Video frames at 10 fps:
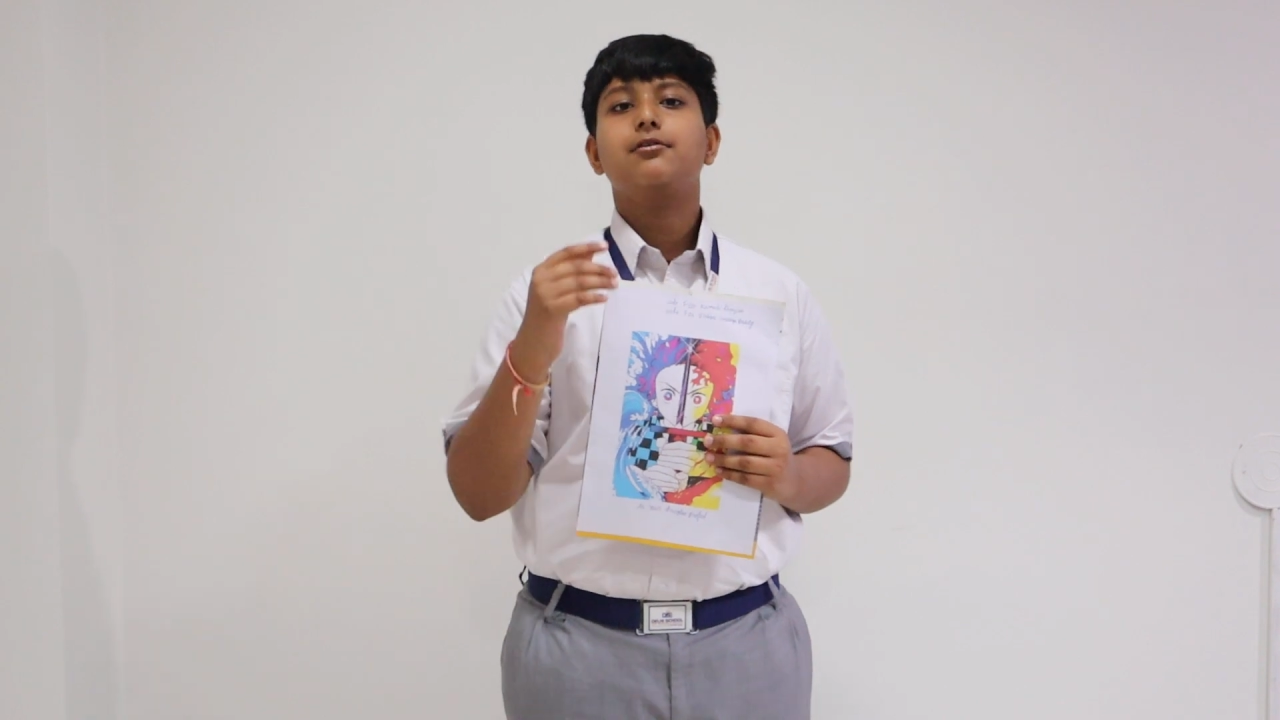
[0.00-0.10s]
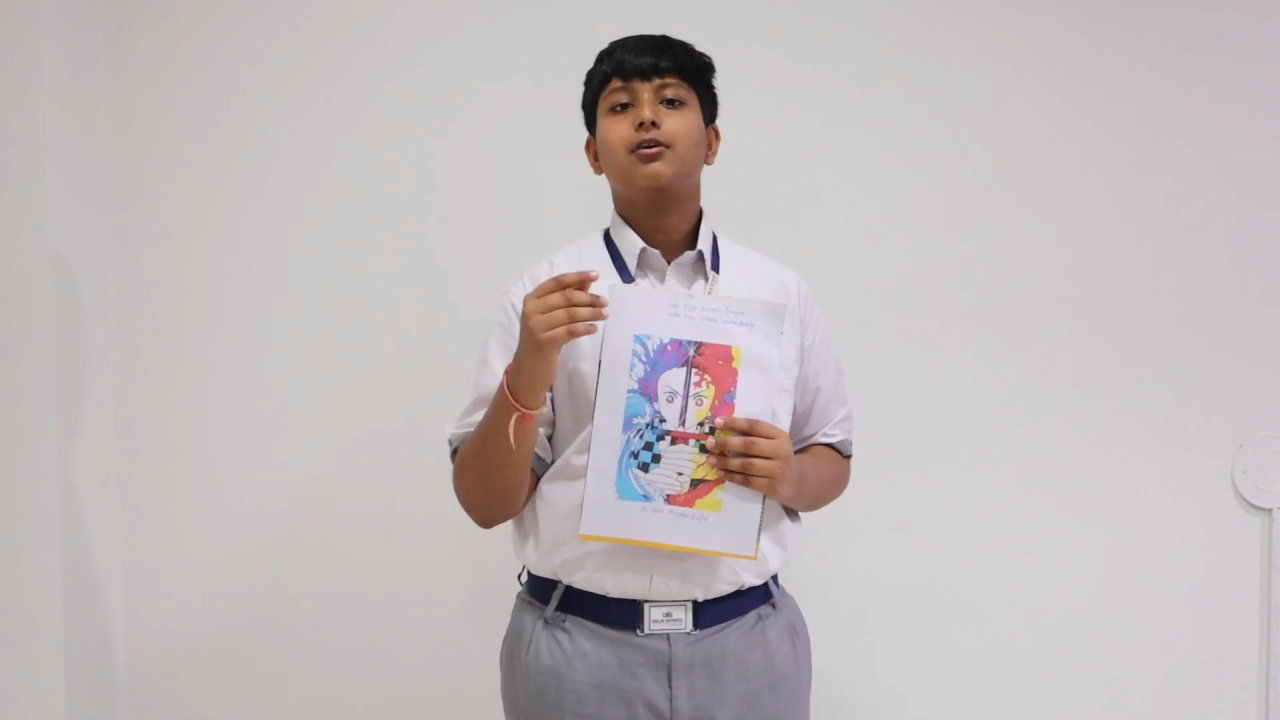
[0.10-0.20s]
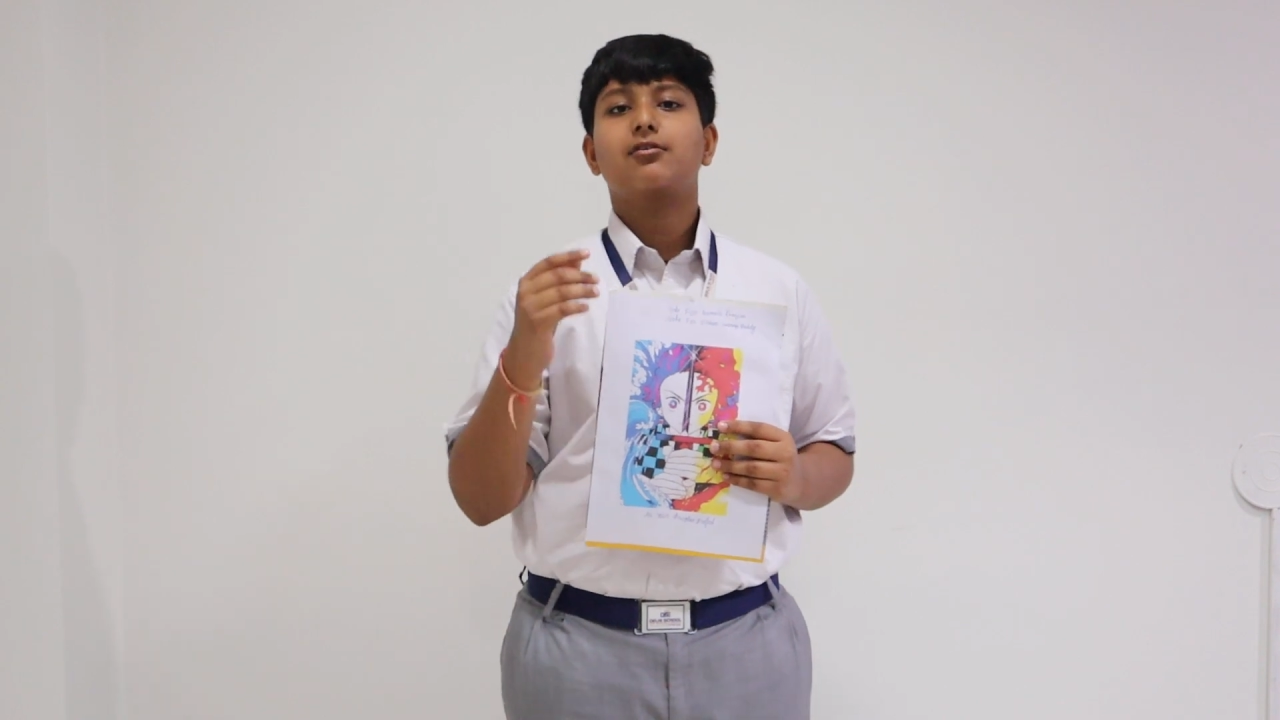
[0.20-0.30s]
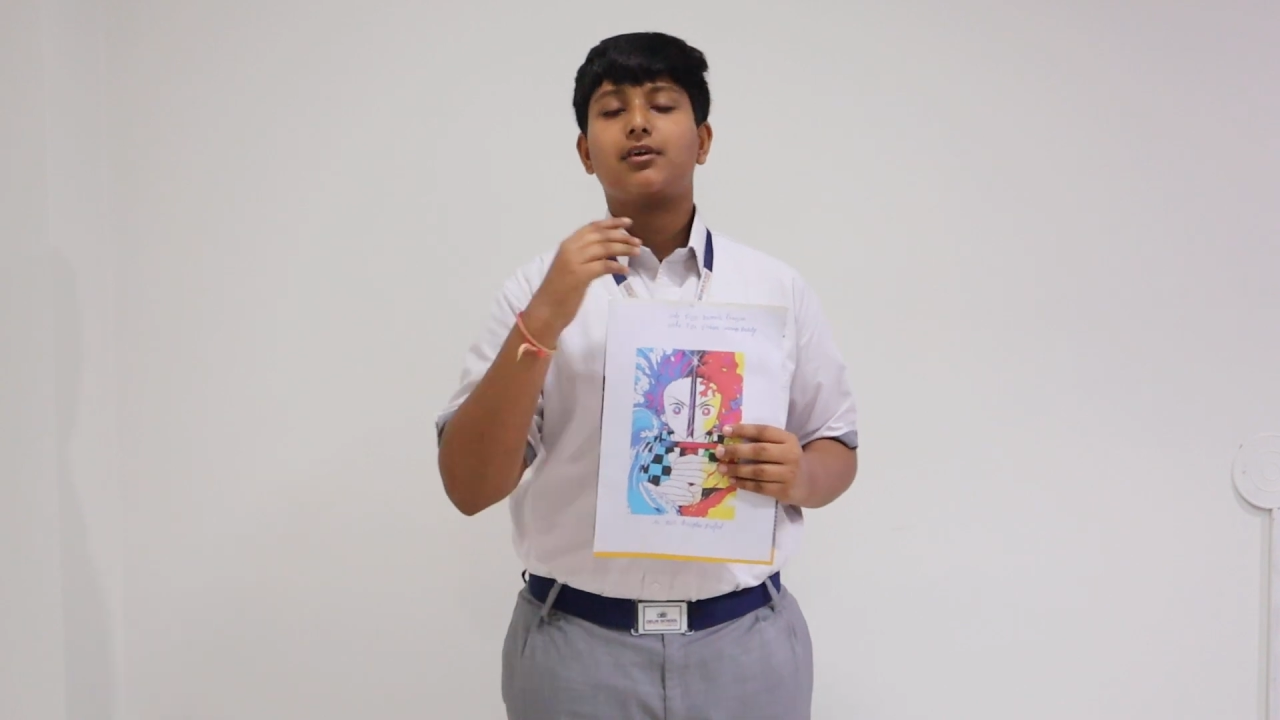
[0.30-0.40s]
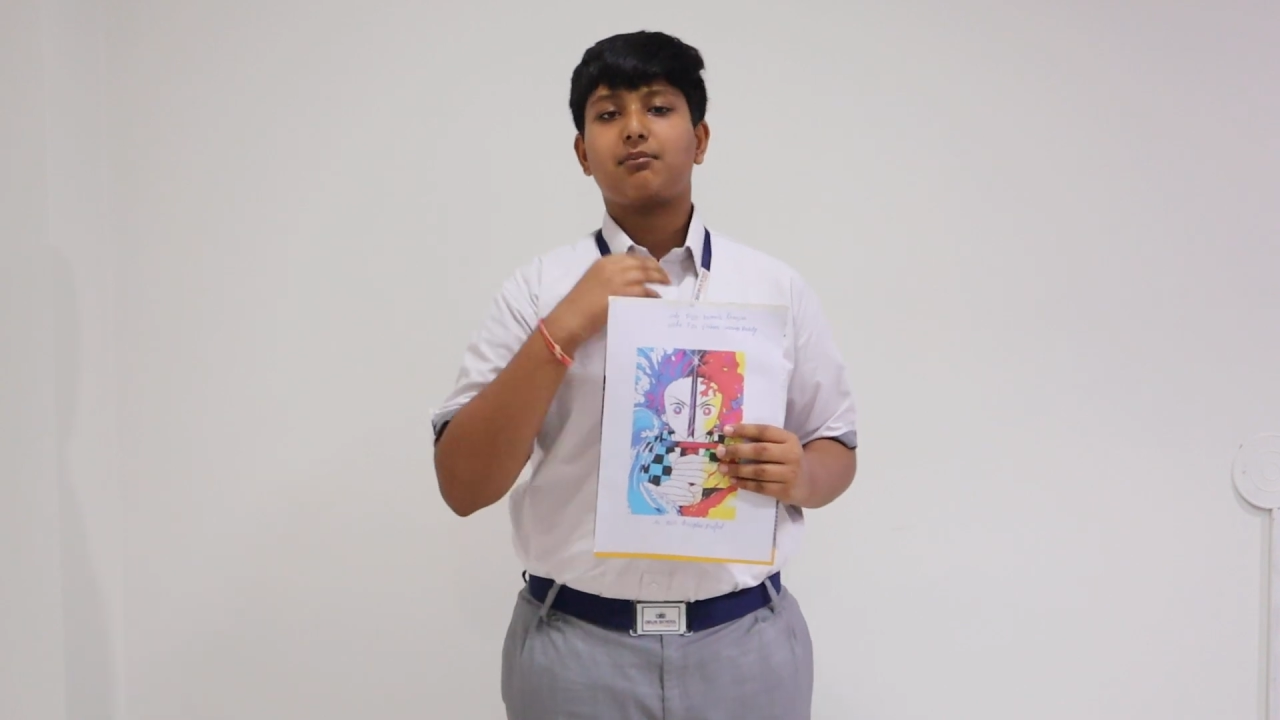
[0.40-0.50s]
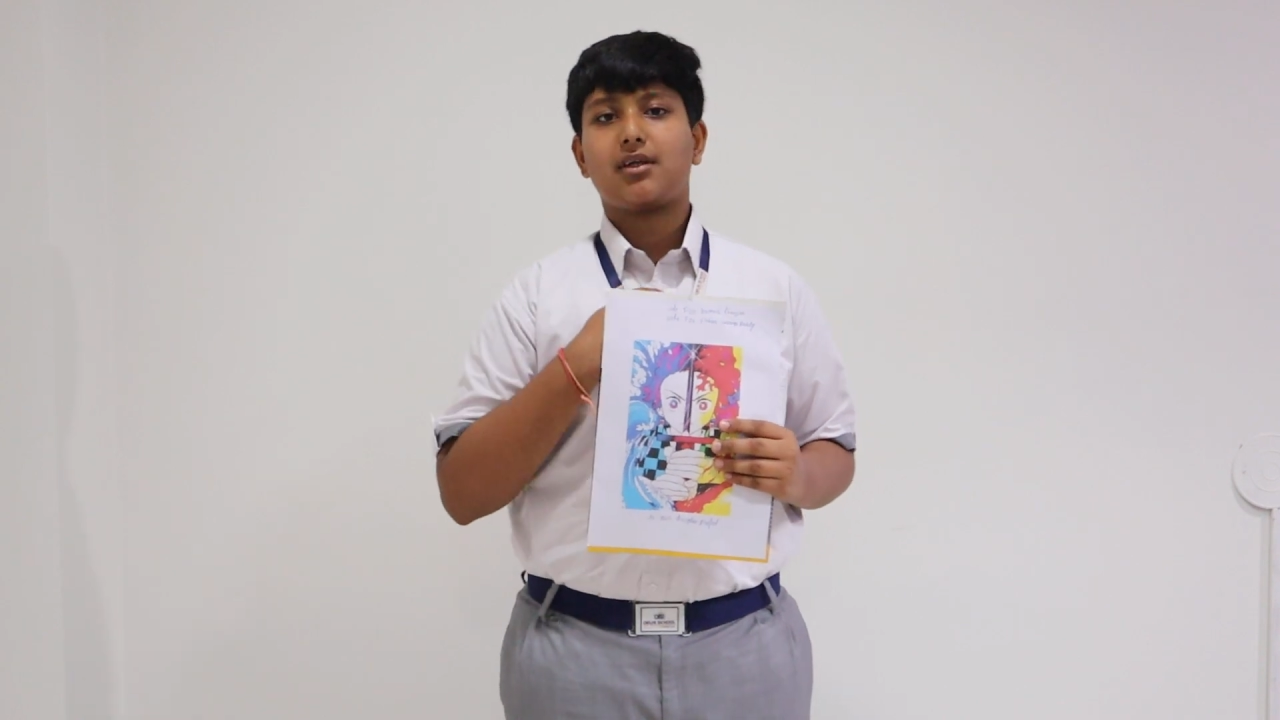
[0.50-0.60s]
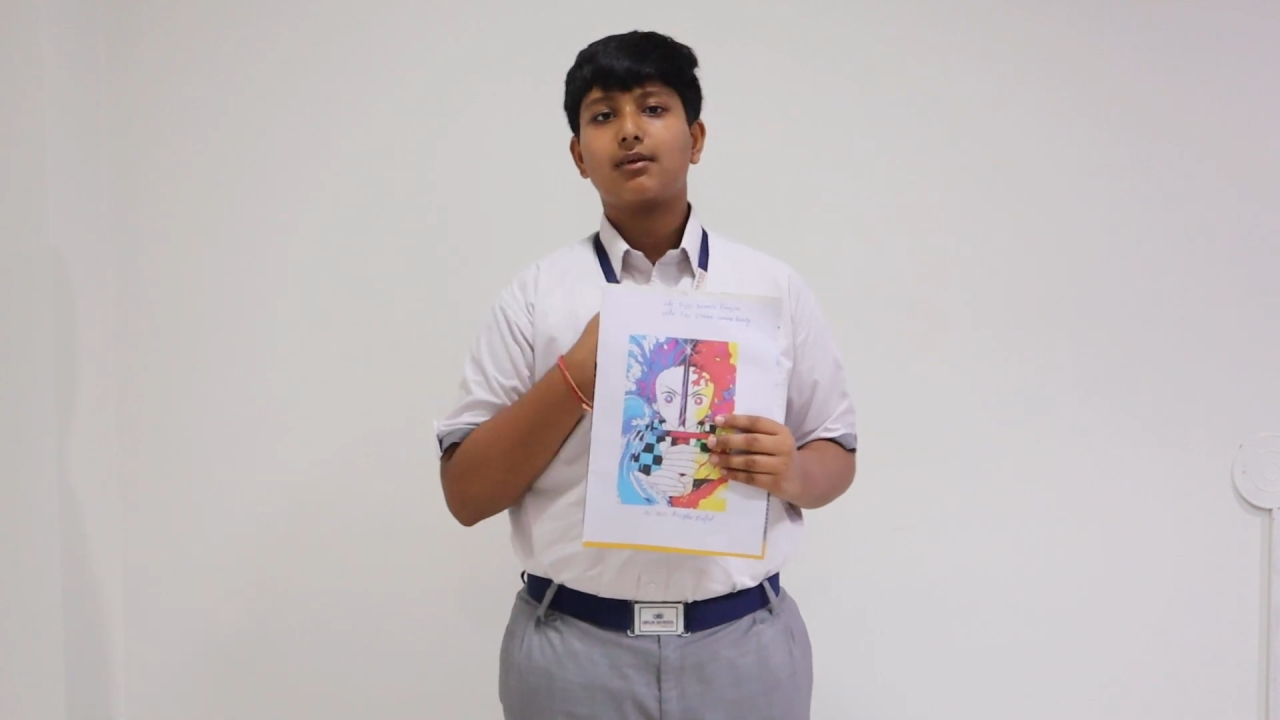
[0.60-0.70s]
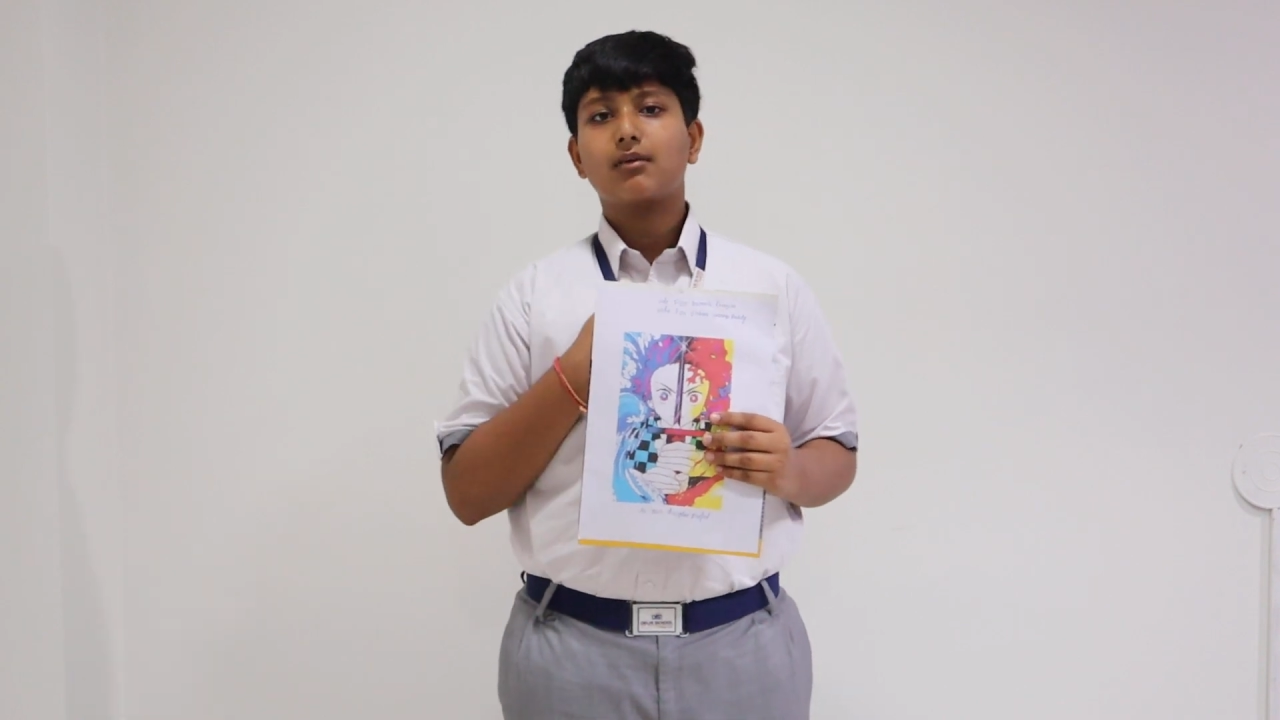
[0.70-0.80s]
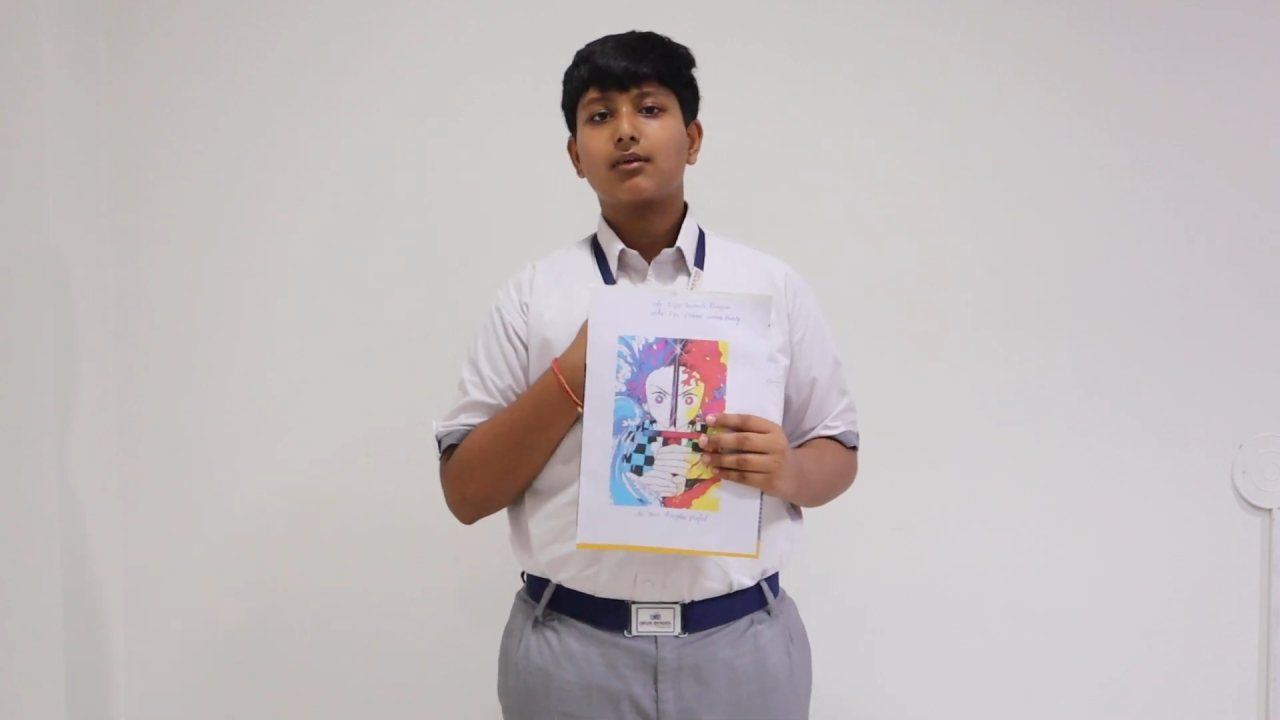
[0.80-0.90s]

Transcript: vote for me?